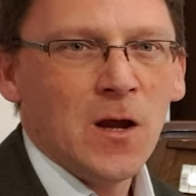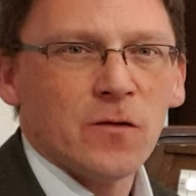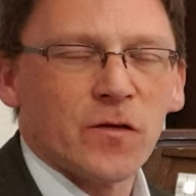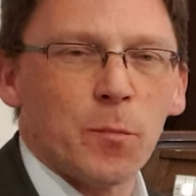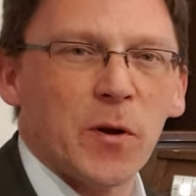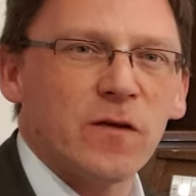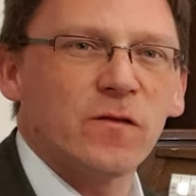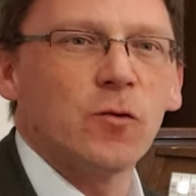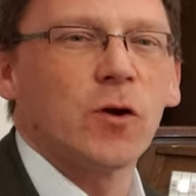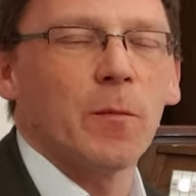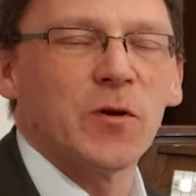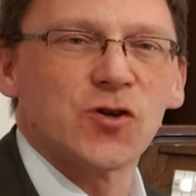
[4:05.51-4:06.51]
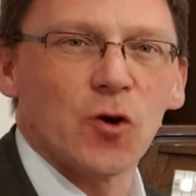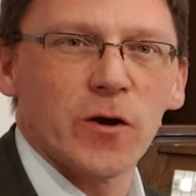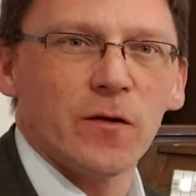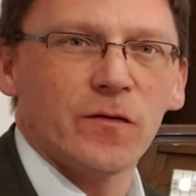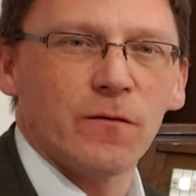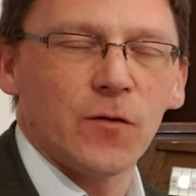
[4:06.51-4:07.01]
So please do come and join
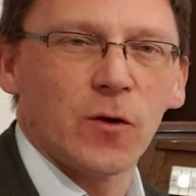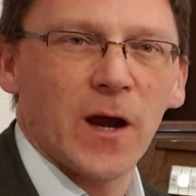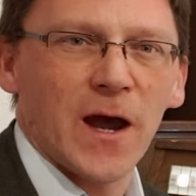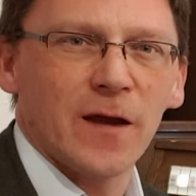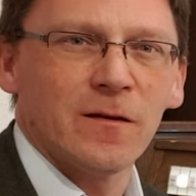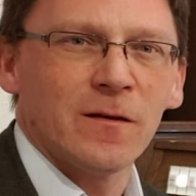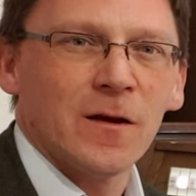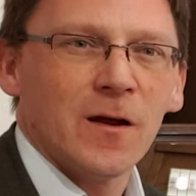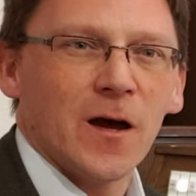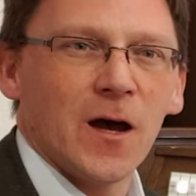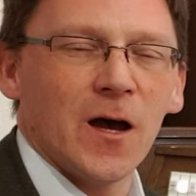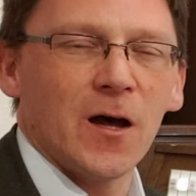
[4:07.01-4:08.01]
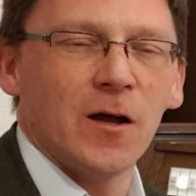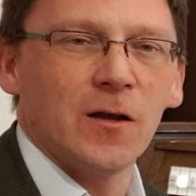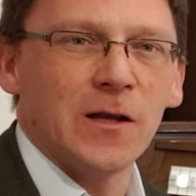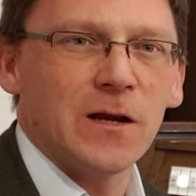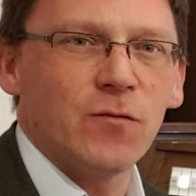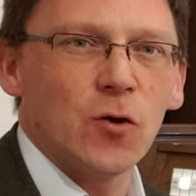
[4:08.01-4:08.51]
us if you can. Uh,
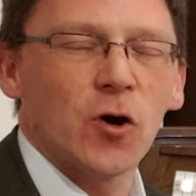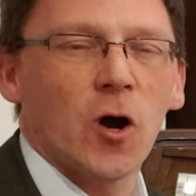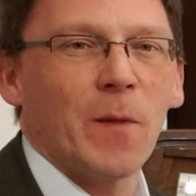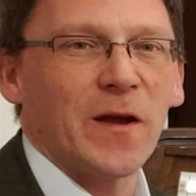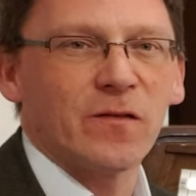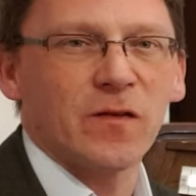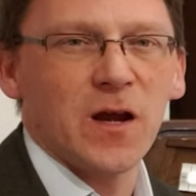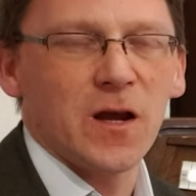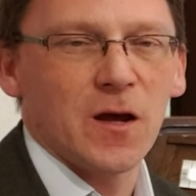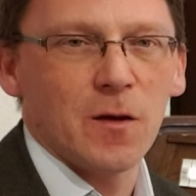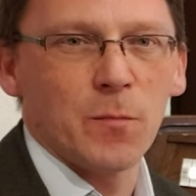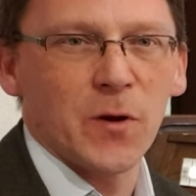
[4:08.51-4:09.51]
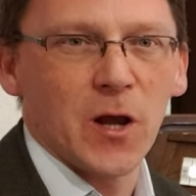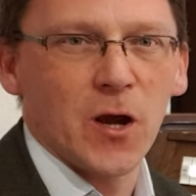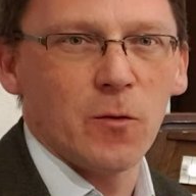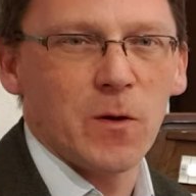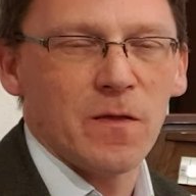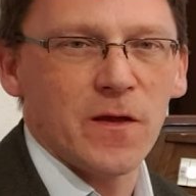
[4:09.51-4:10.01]
leave your comments here below
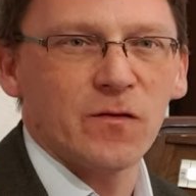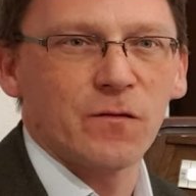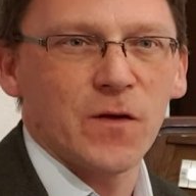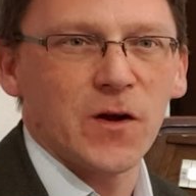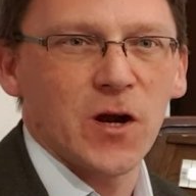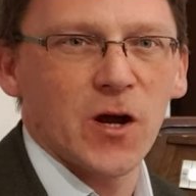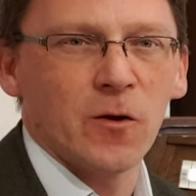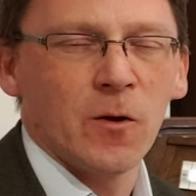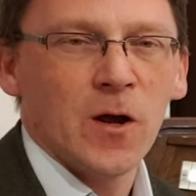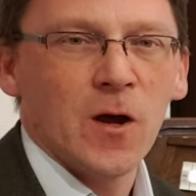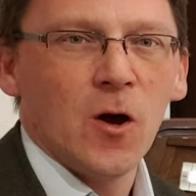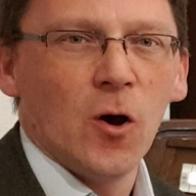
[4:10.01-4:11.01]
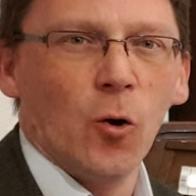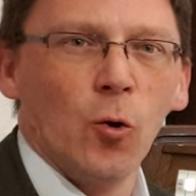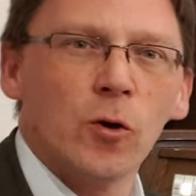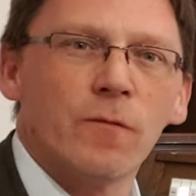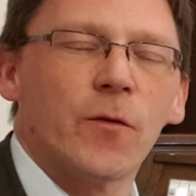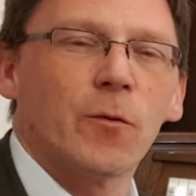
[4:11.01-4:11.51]
in this video.
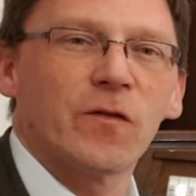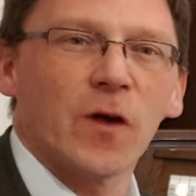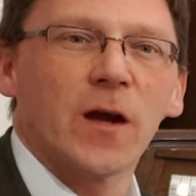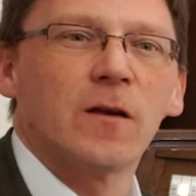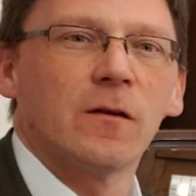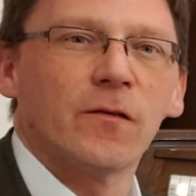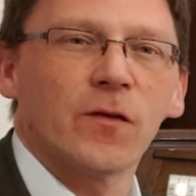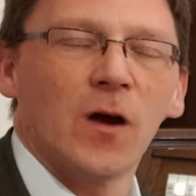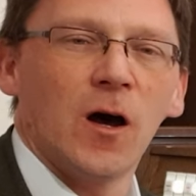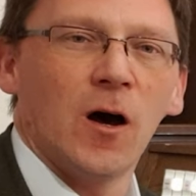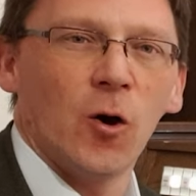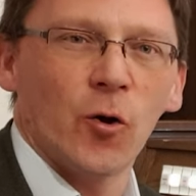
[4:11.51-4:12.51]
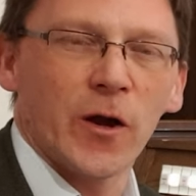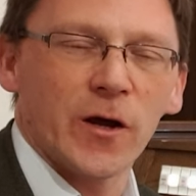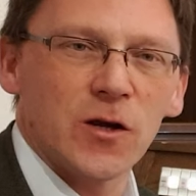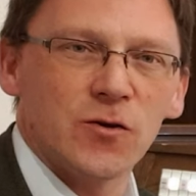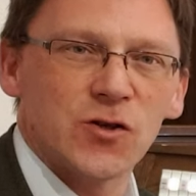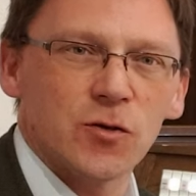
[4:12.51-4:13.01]
All of the recitals are on our
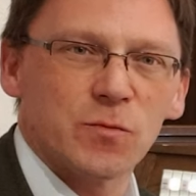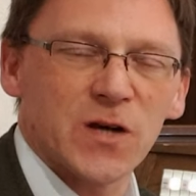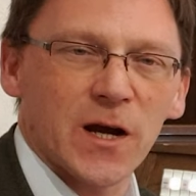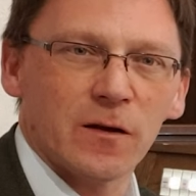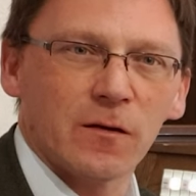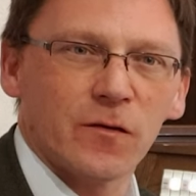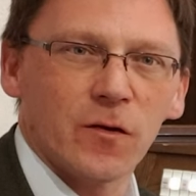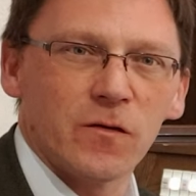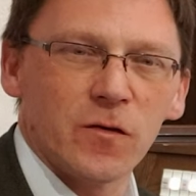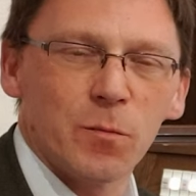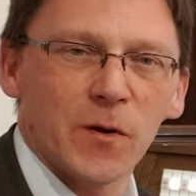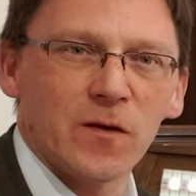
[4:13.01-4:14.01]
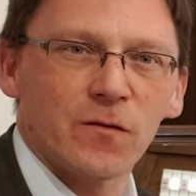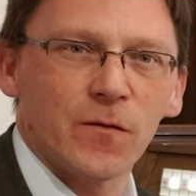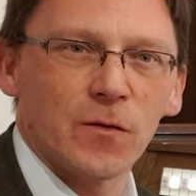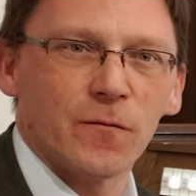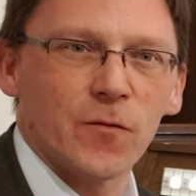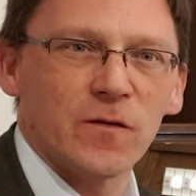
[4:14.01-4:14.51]
YouTube channel, so do please
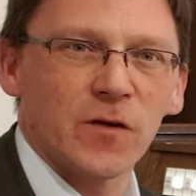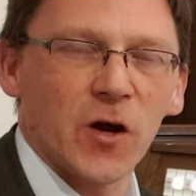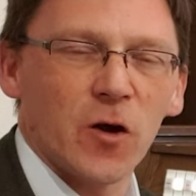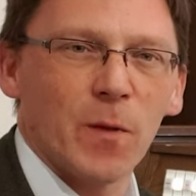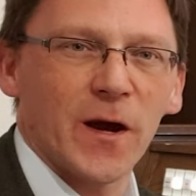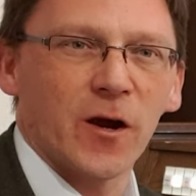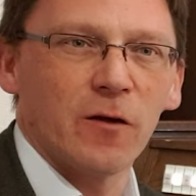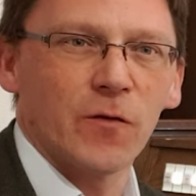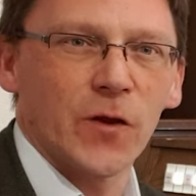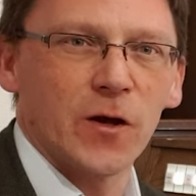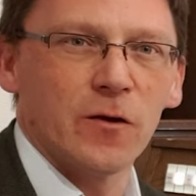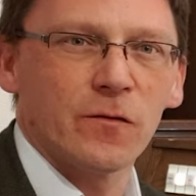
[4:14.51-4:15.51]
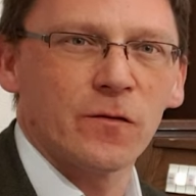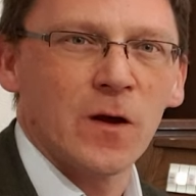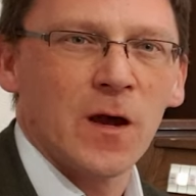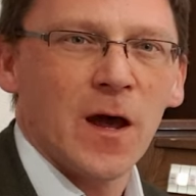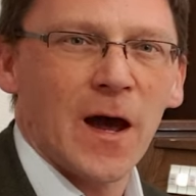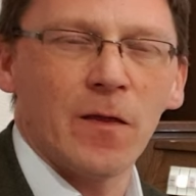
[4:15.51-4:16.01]
feel free to go back over those.
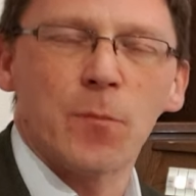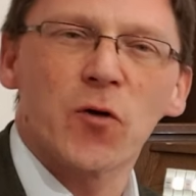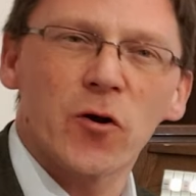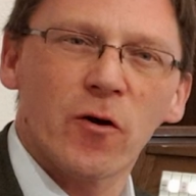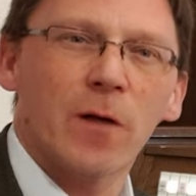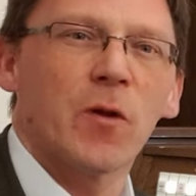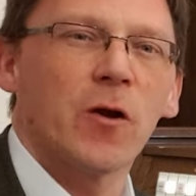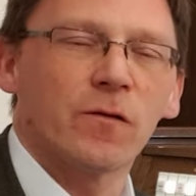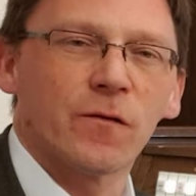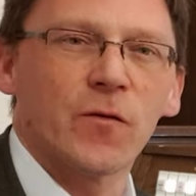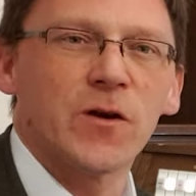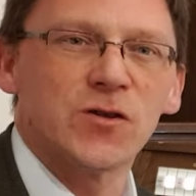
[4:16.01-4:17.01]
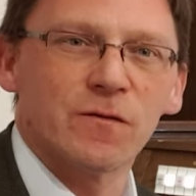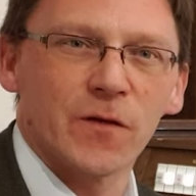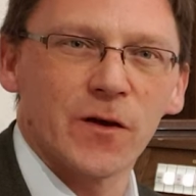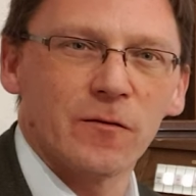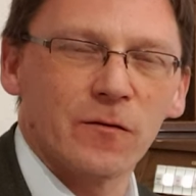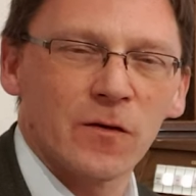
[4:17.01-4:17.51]
And the programme notes for each of
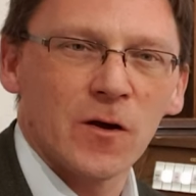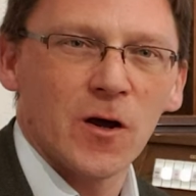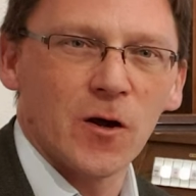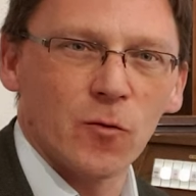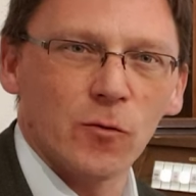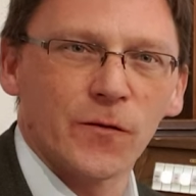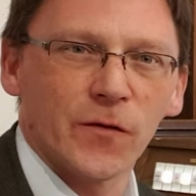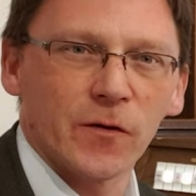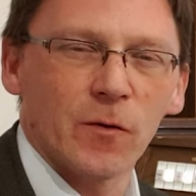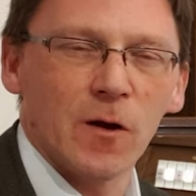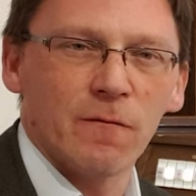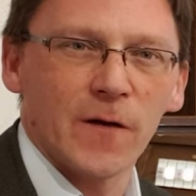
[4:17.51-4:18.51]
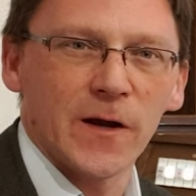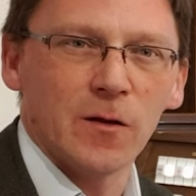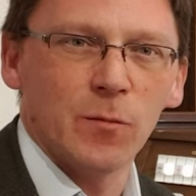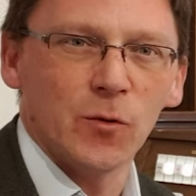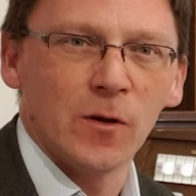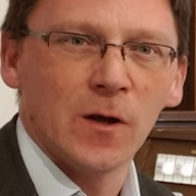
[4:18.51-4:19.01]
those are also
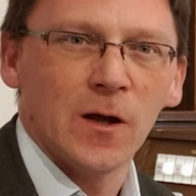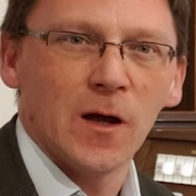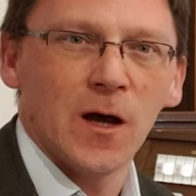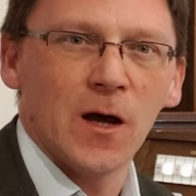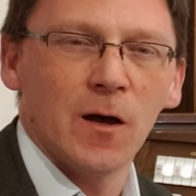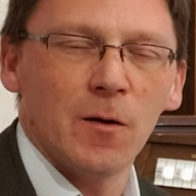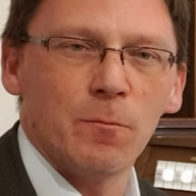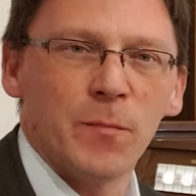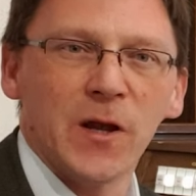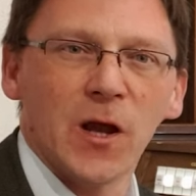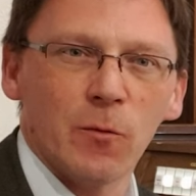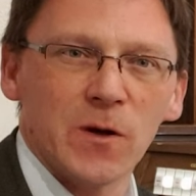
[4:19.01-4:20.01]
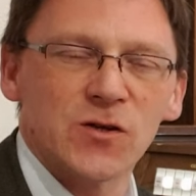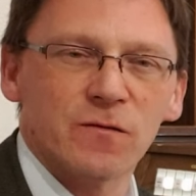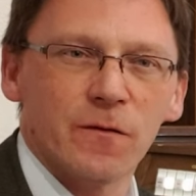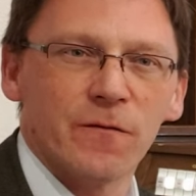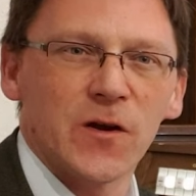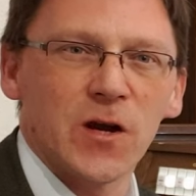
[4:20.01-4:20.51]
available uh, below each of
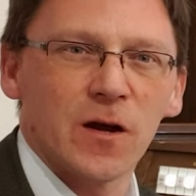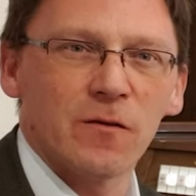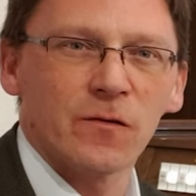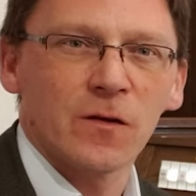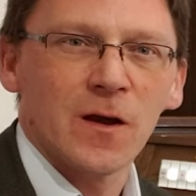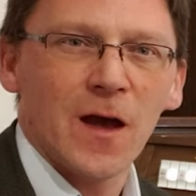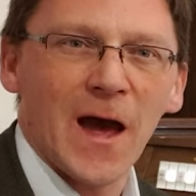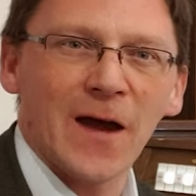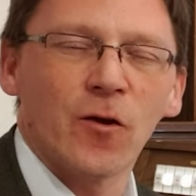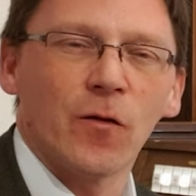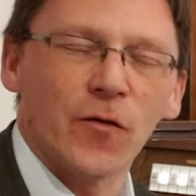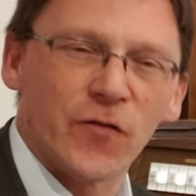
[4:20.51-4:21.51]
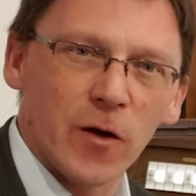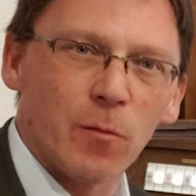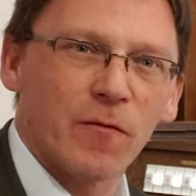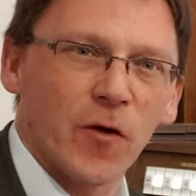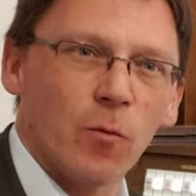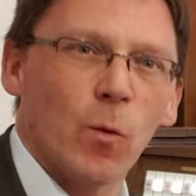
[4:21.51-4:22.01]
the videos and on the Dome
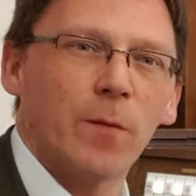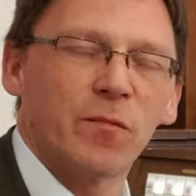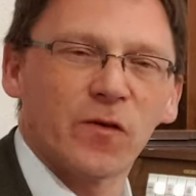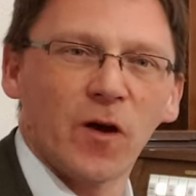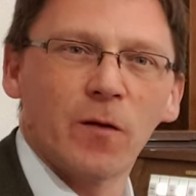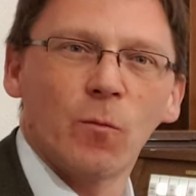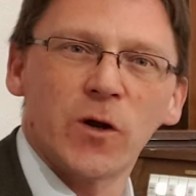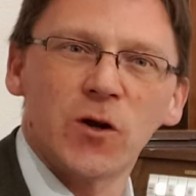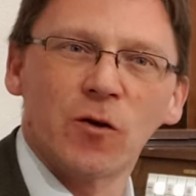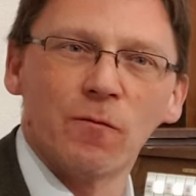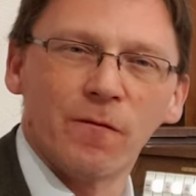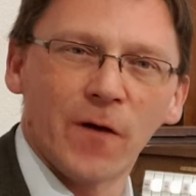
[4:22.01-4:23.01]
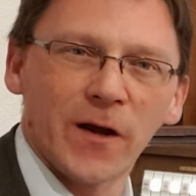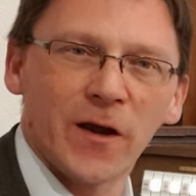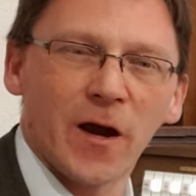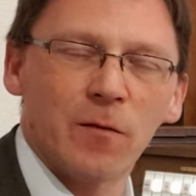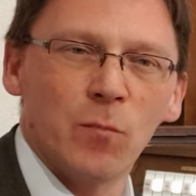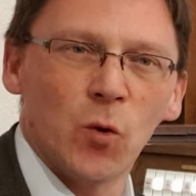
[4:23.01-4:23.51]
of Home website where you can find
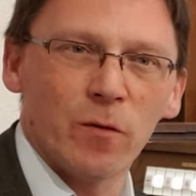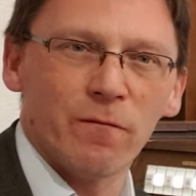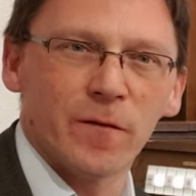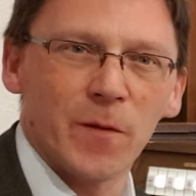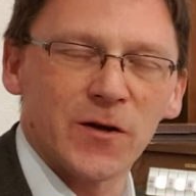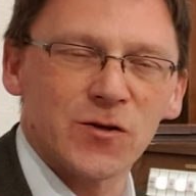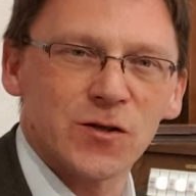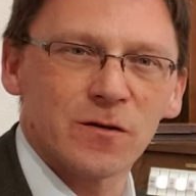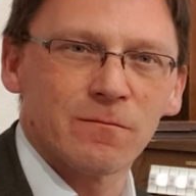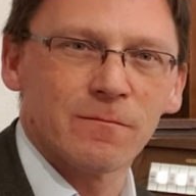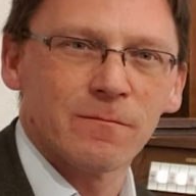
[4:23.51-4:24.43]
out more information.